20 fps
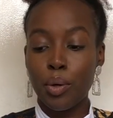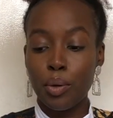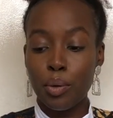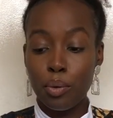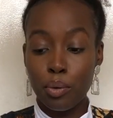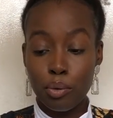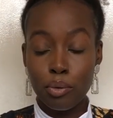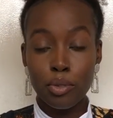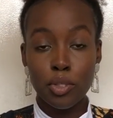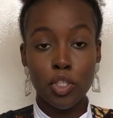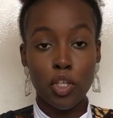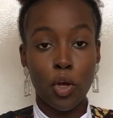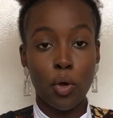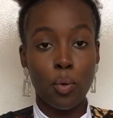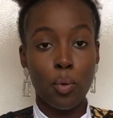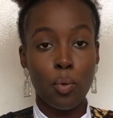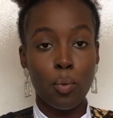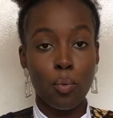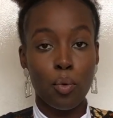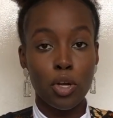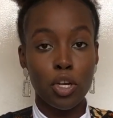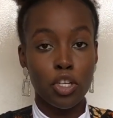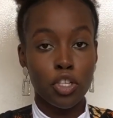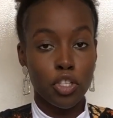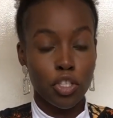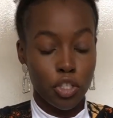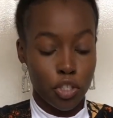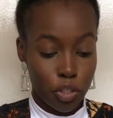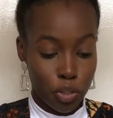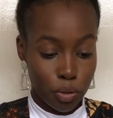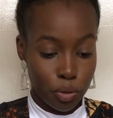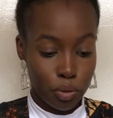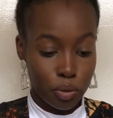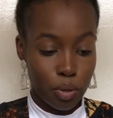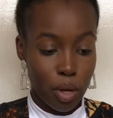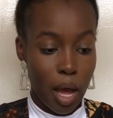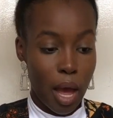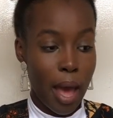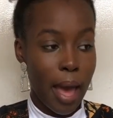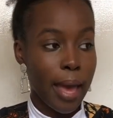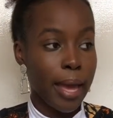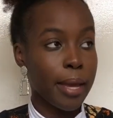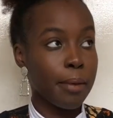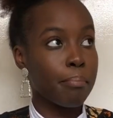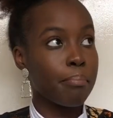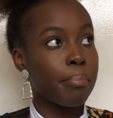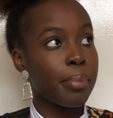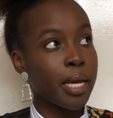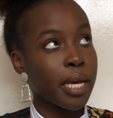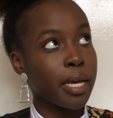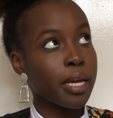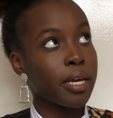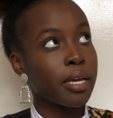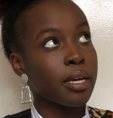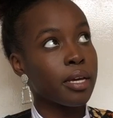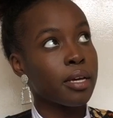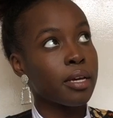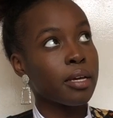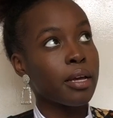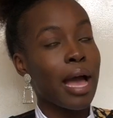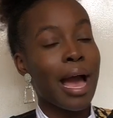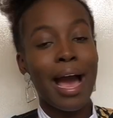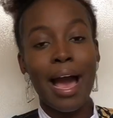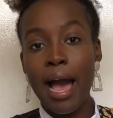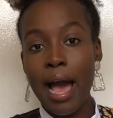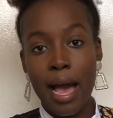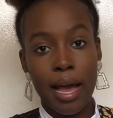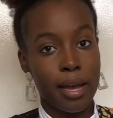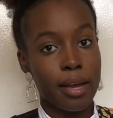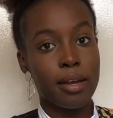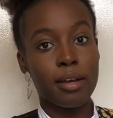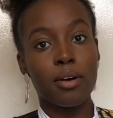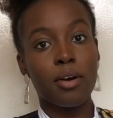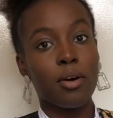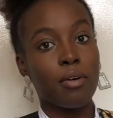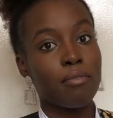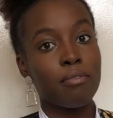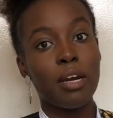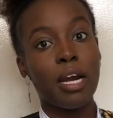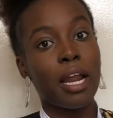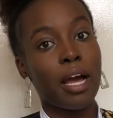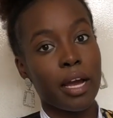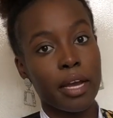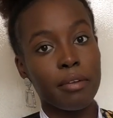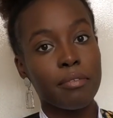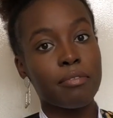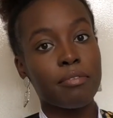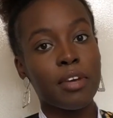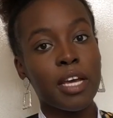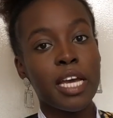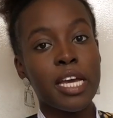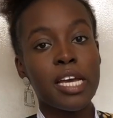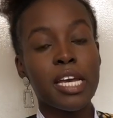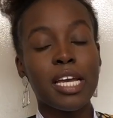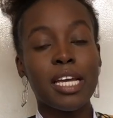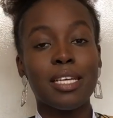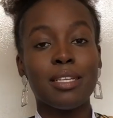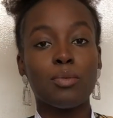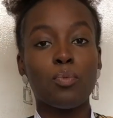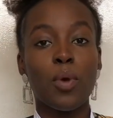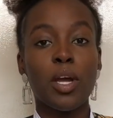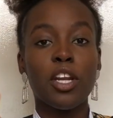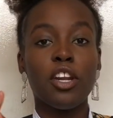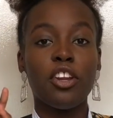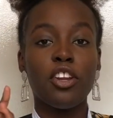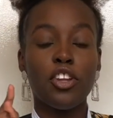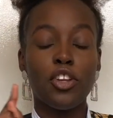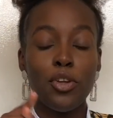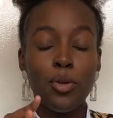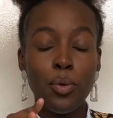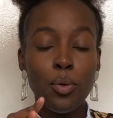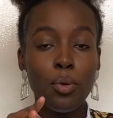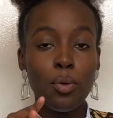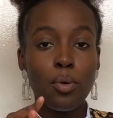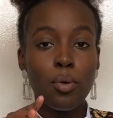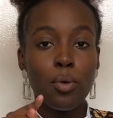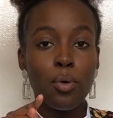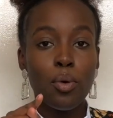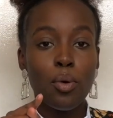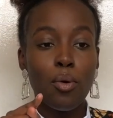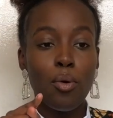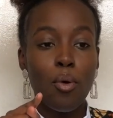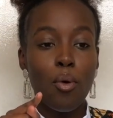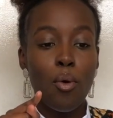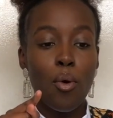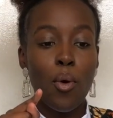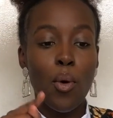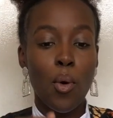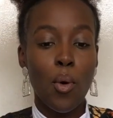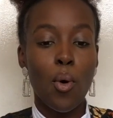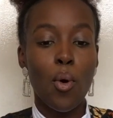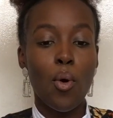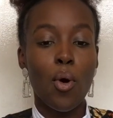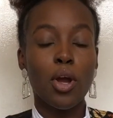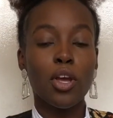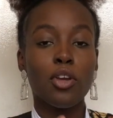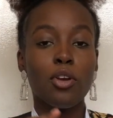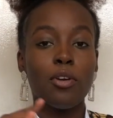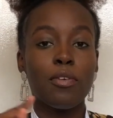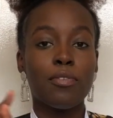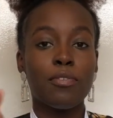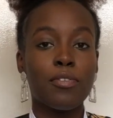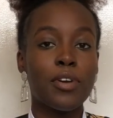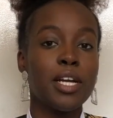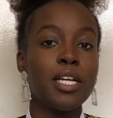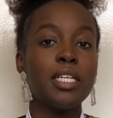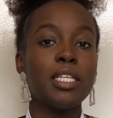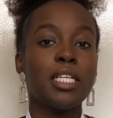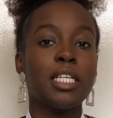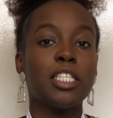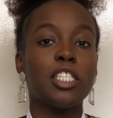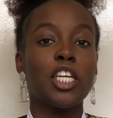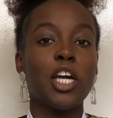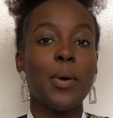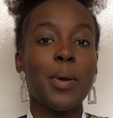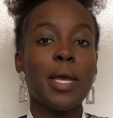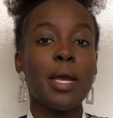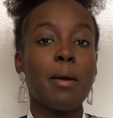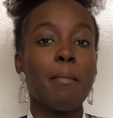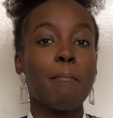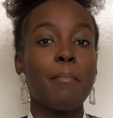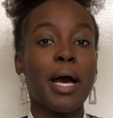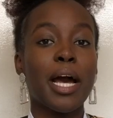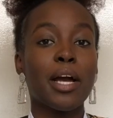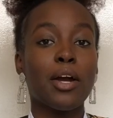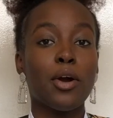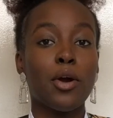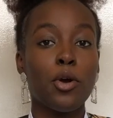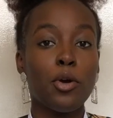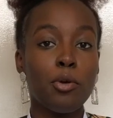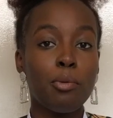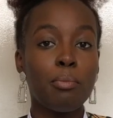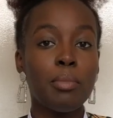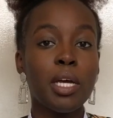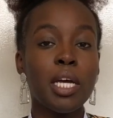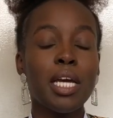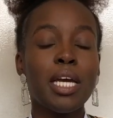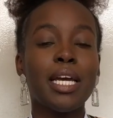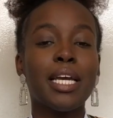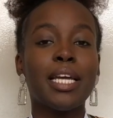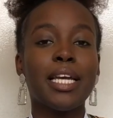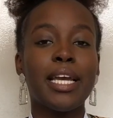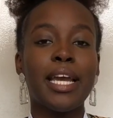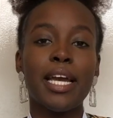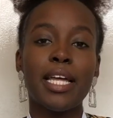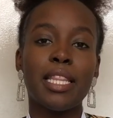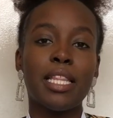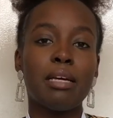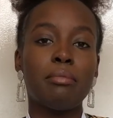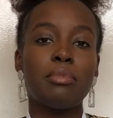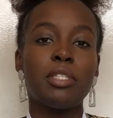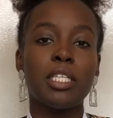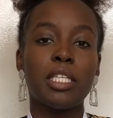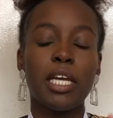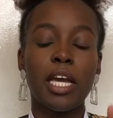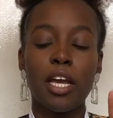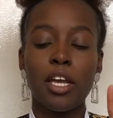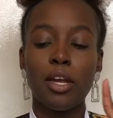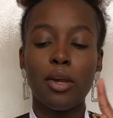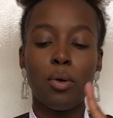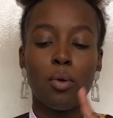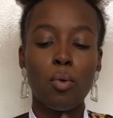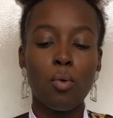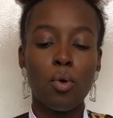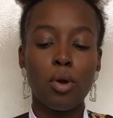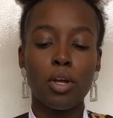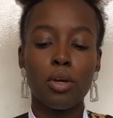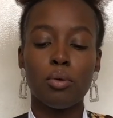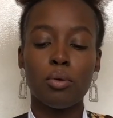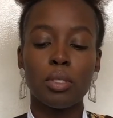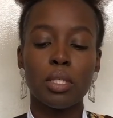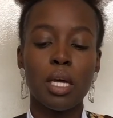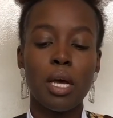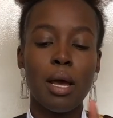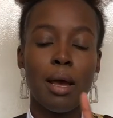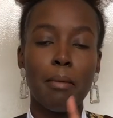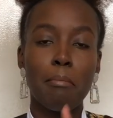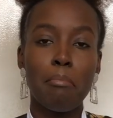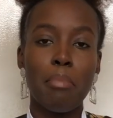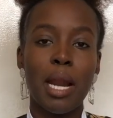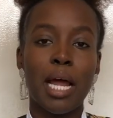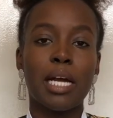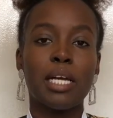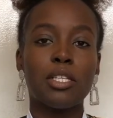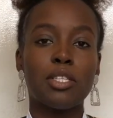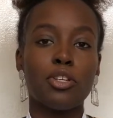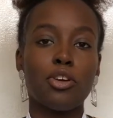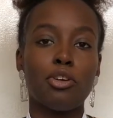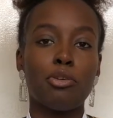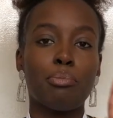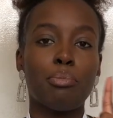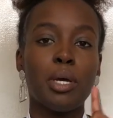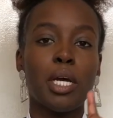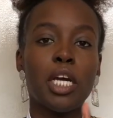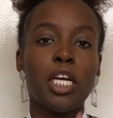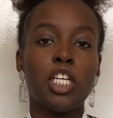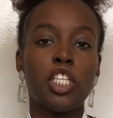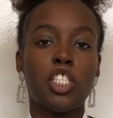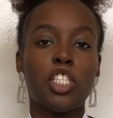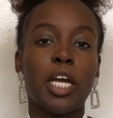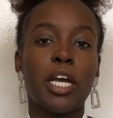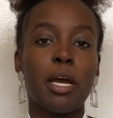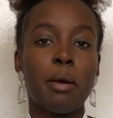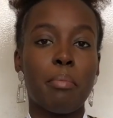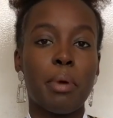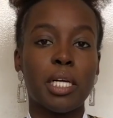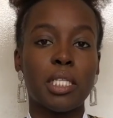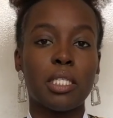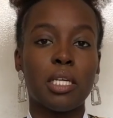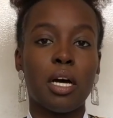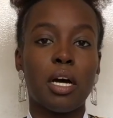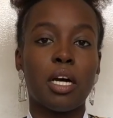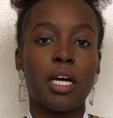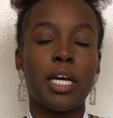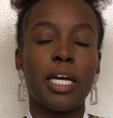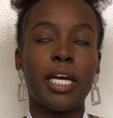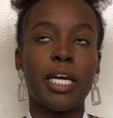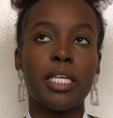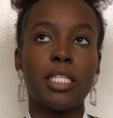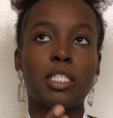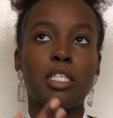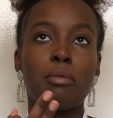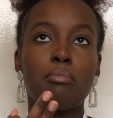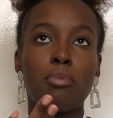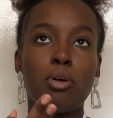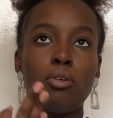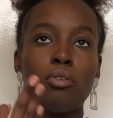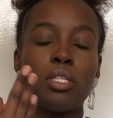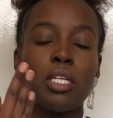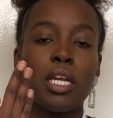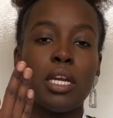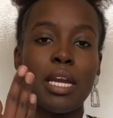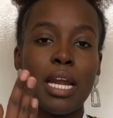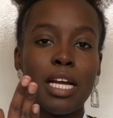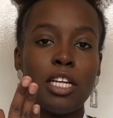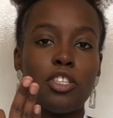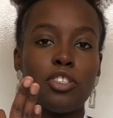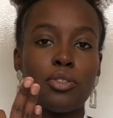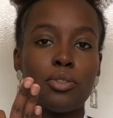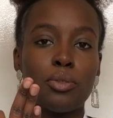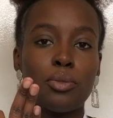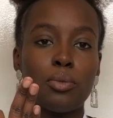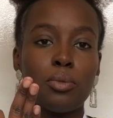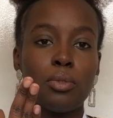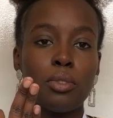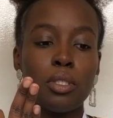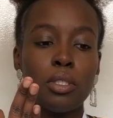also what you should do, a big hack of life, is when you or your friend is going back home, get them to get you oils, black soap, shea butter. It is the most natural,